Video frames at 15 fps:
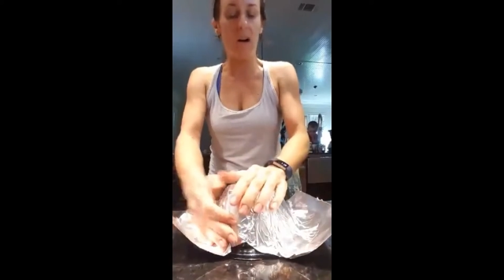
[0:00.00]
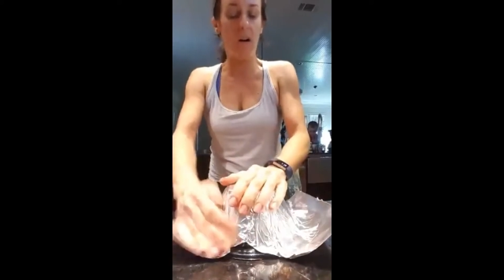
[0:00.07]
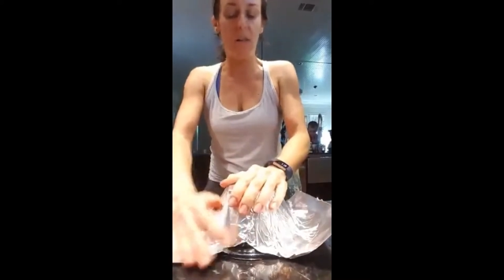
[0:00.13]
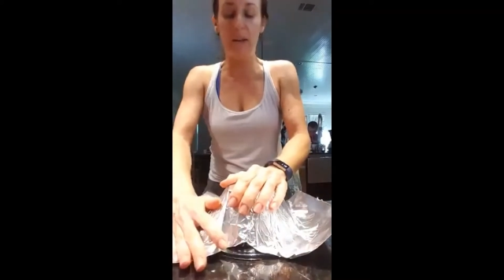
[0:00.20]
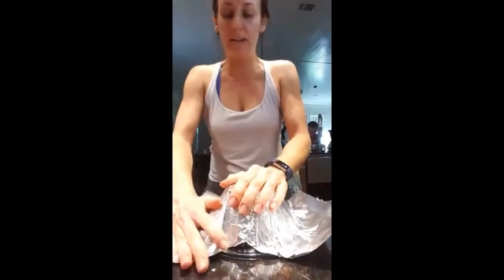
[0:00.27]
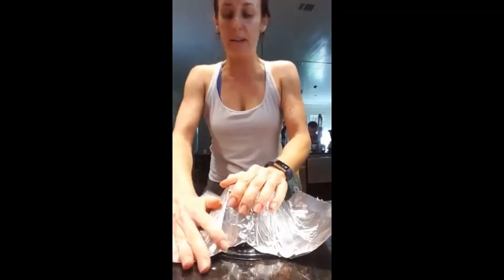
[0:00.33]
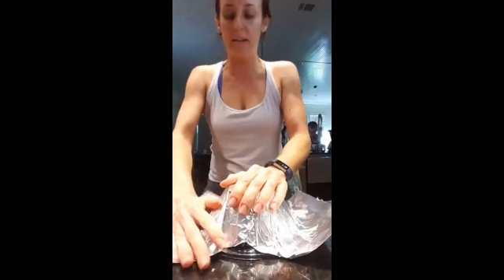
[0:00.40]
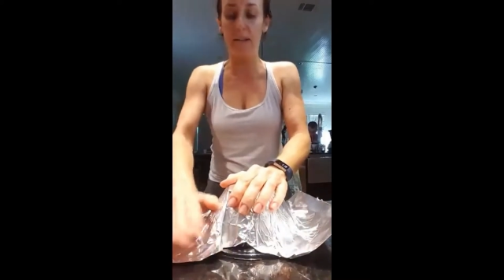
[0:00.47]
All
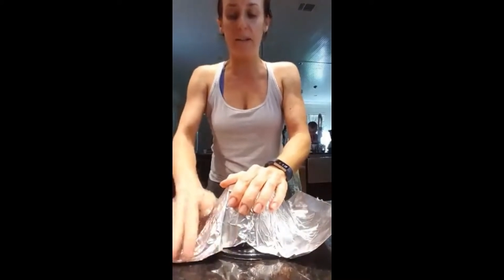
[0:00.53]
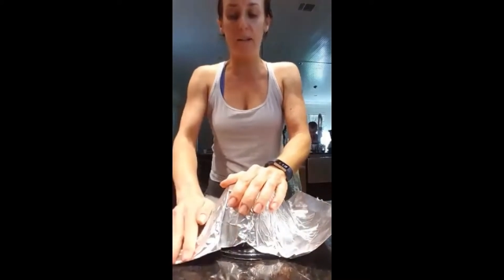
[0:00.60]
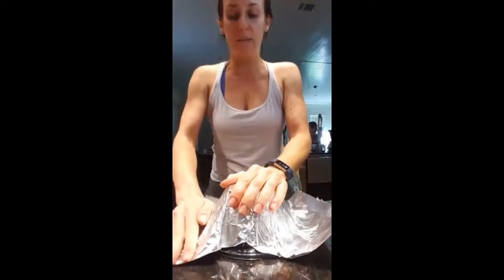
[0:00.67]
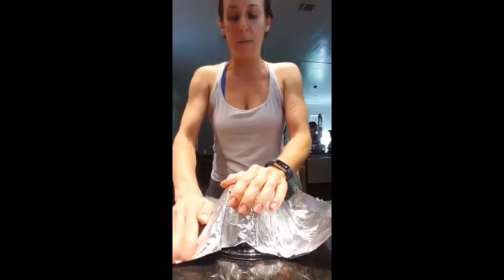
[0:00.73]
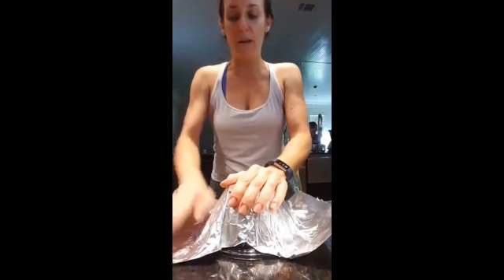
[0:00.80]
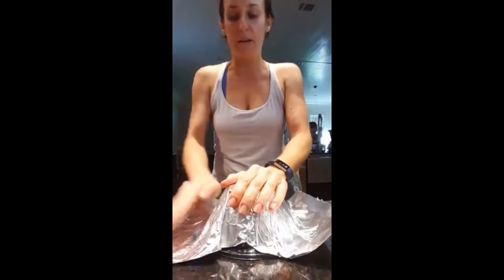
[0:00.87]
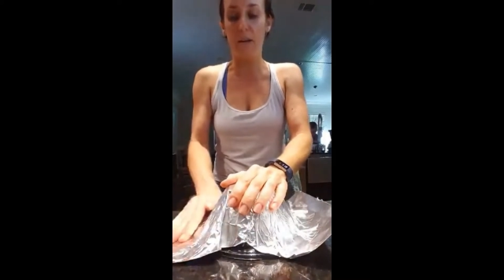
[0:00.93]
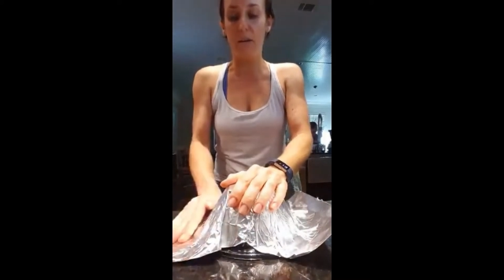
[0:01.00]
that does is
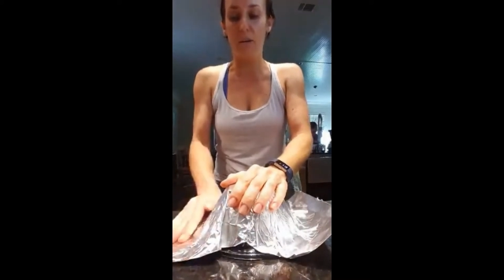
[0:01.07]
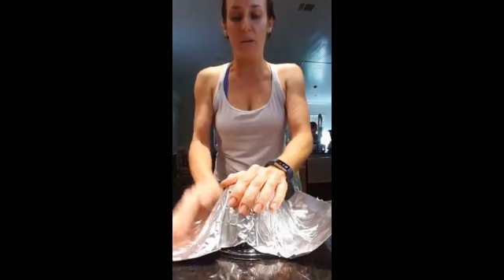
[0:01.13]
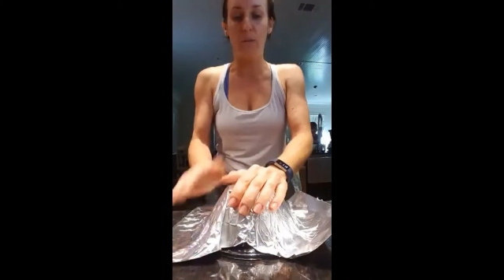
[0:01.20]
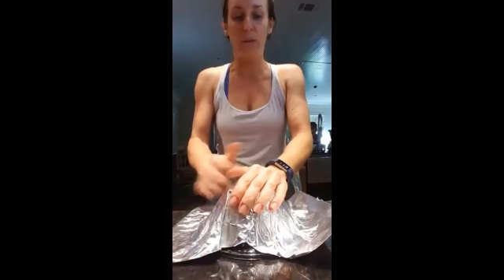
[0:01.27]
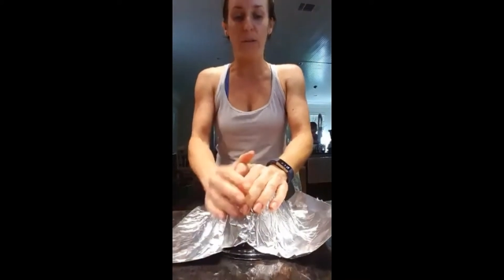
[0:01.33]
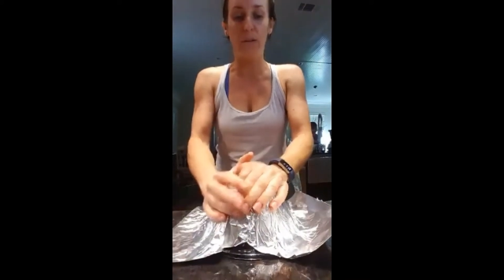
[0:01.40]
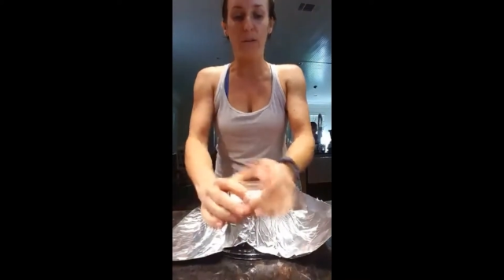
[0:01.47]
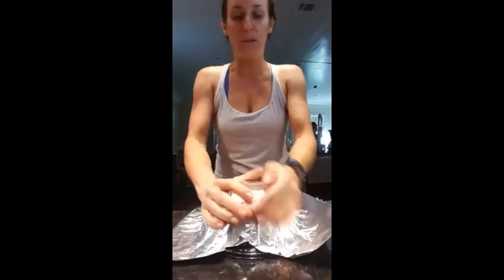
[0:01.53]
make it a little
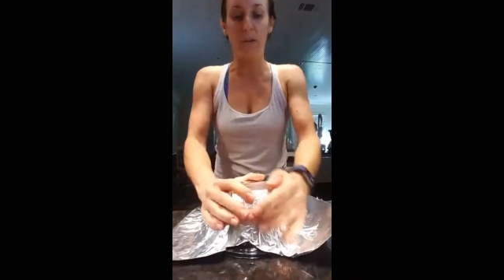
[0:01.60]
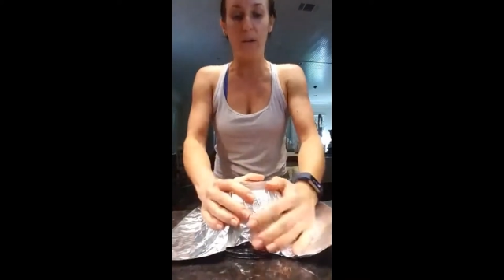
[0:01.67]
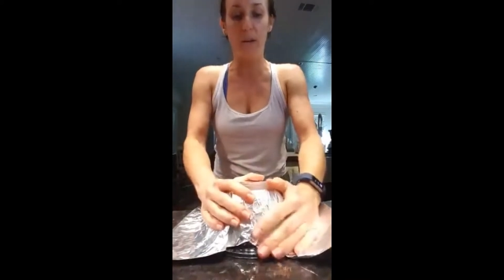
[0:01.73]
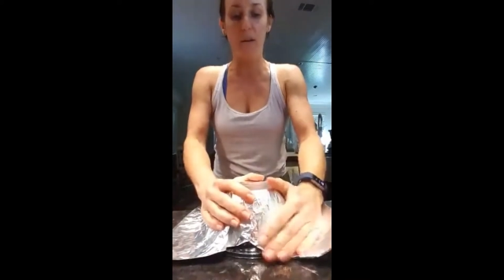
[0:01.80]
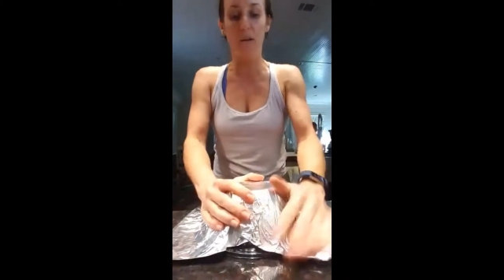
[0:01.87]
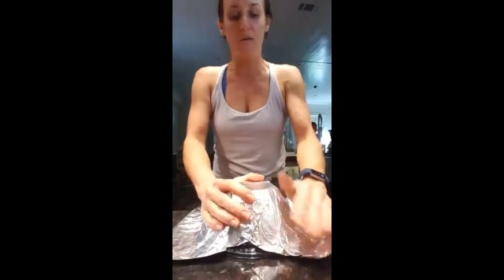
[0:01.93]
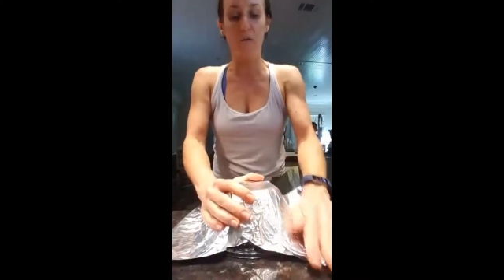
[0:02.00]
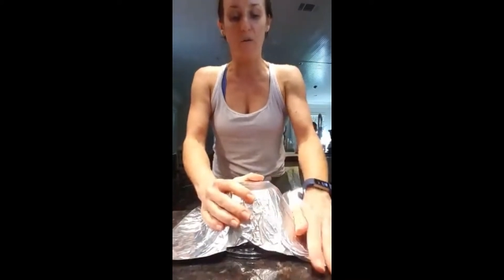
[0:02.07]
bit
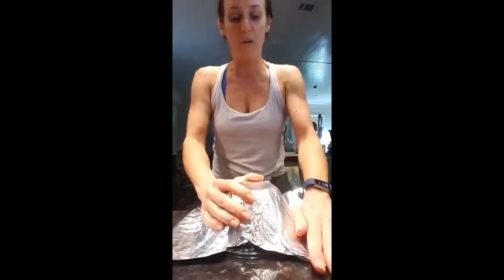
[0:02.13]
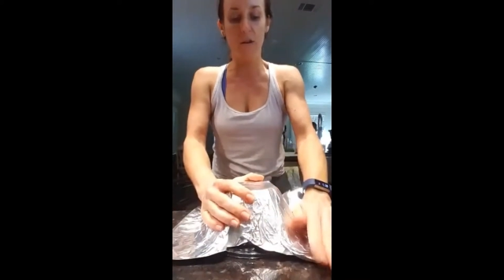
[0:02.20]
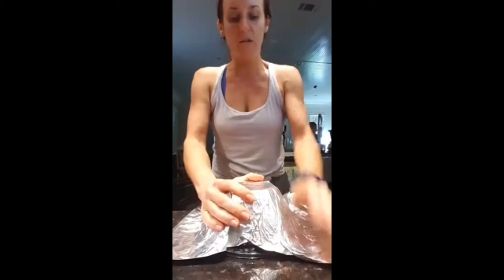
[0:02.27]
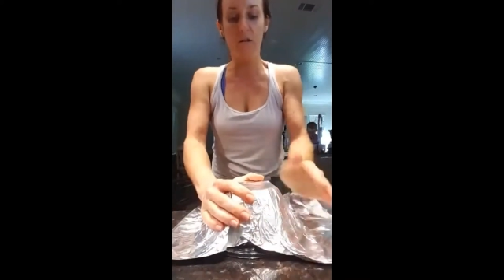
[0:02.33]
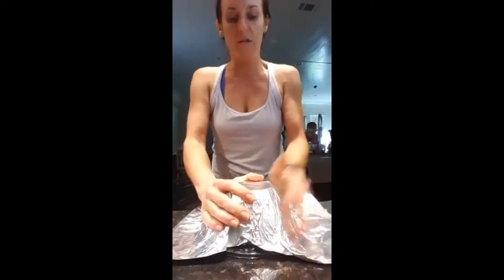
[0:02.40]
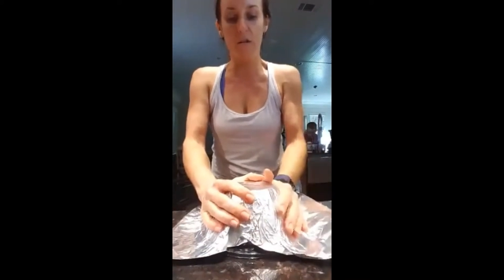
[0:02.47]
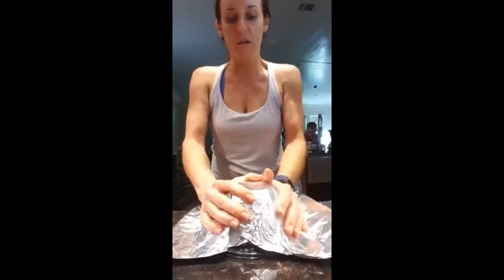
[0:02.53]
sturdier for you.